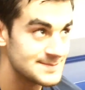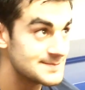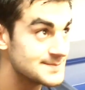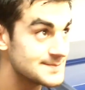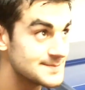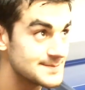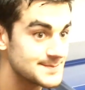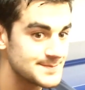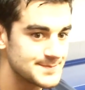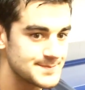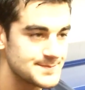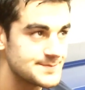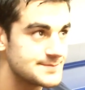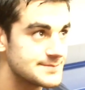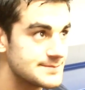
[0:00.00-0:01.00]
How can you
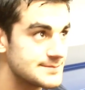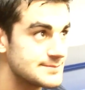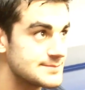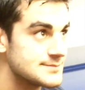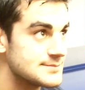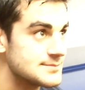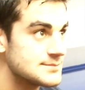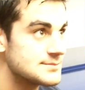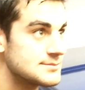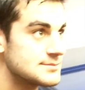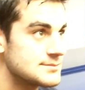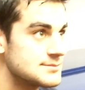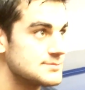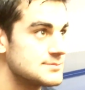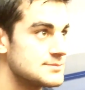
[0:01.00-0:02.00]
evaluate the preseason
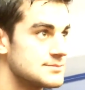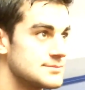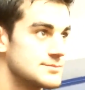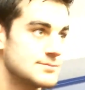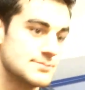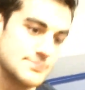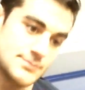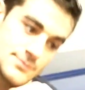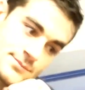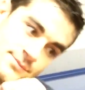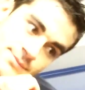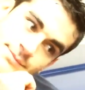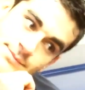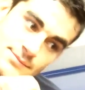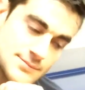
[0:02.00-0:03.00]
game, Max? Will you be
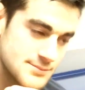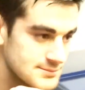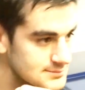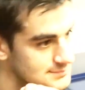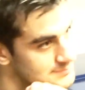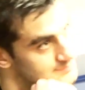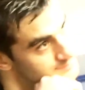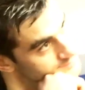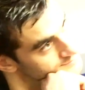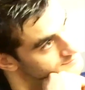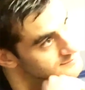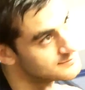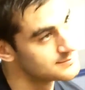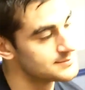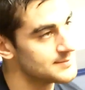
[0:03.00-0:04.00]
looking at the score or
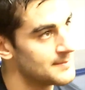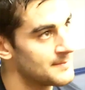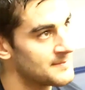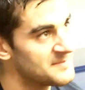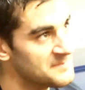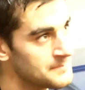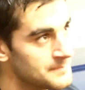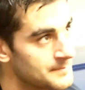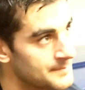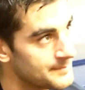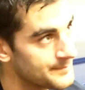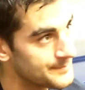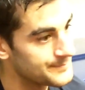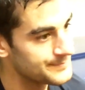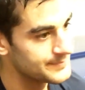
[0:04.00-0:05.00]
more hard to
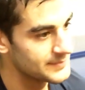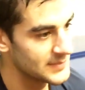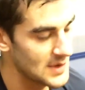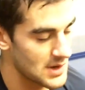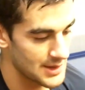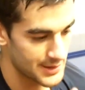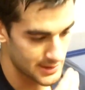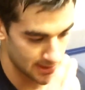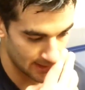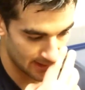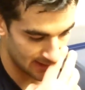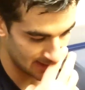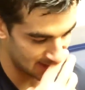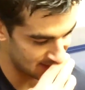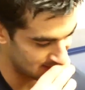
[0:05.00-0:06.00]
game? No, I think,
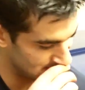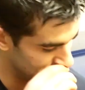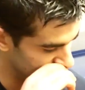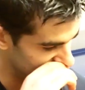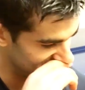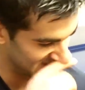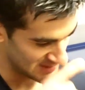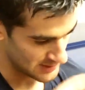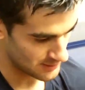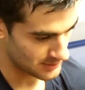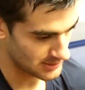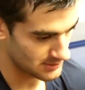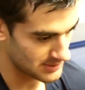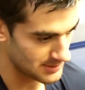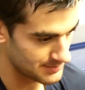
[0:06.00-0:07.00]
you know,
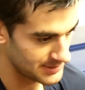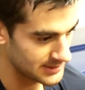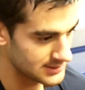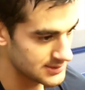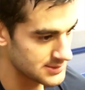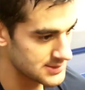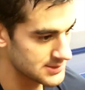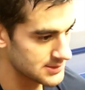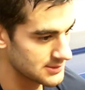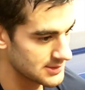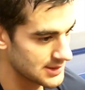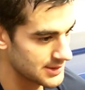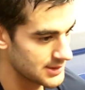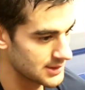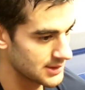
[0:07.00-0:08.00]
we don't want to peak too
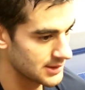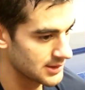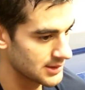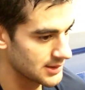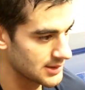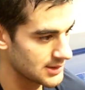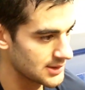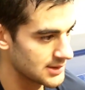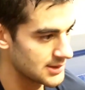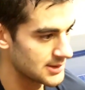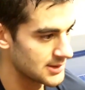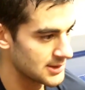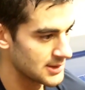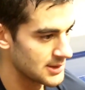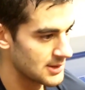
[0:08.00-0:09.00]
soon. I think
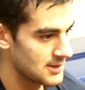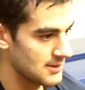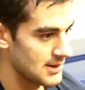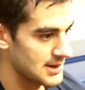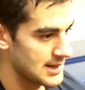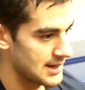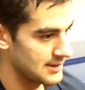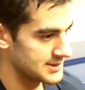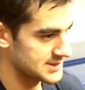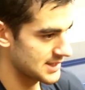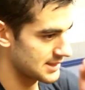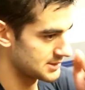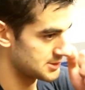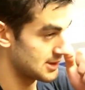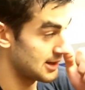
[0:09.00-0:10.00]
right now it's
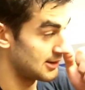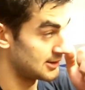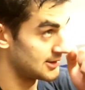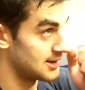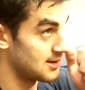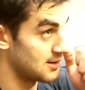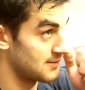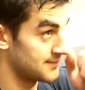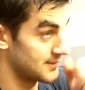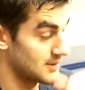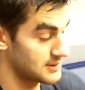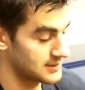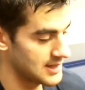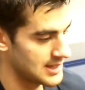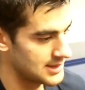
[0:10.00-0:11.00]
kind of trial and error
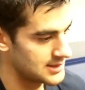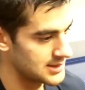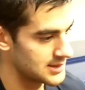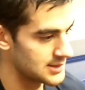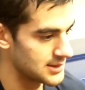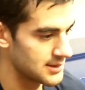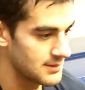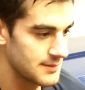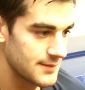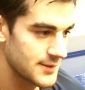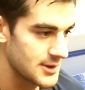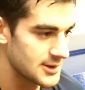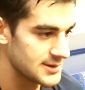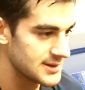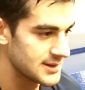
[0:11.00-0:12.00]
for our line and
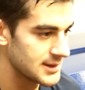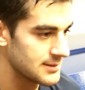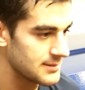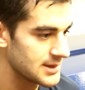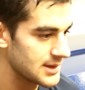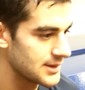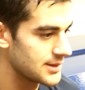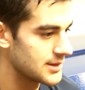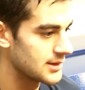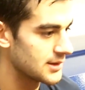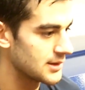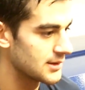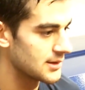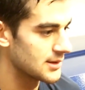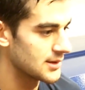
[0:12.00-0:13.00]
for our team, and I
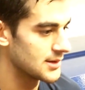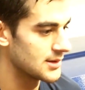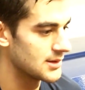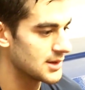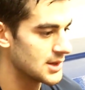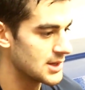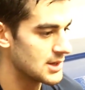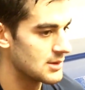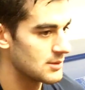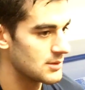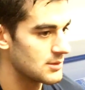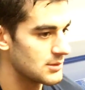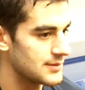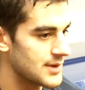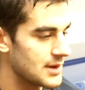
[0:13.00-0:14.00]
think
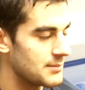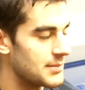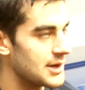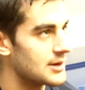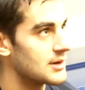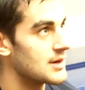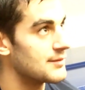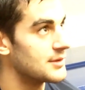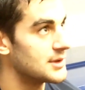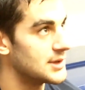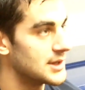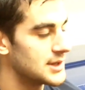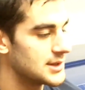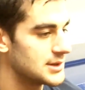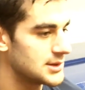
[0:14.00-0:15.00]
we've gotten better every
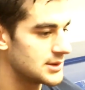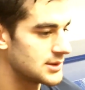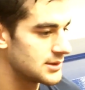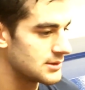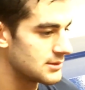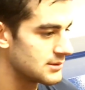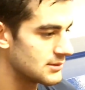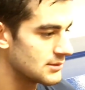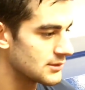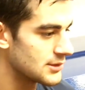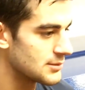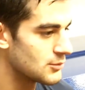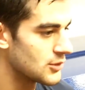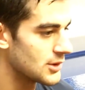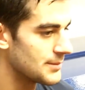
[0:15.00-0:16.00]
day and
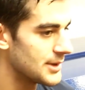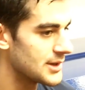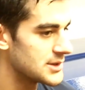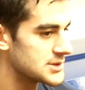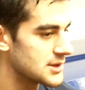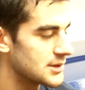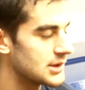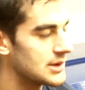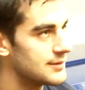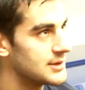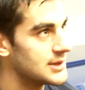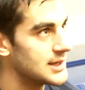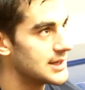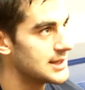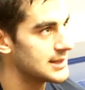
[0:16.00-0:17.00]
learned more about each other
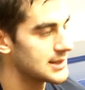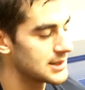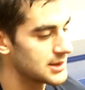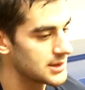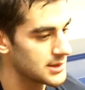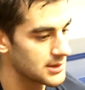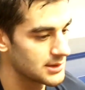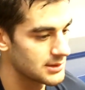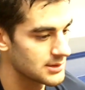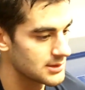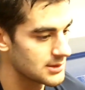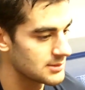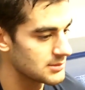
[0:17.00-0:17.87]
every day, and I think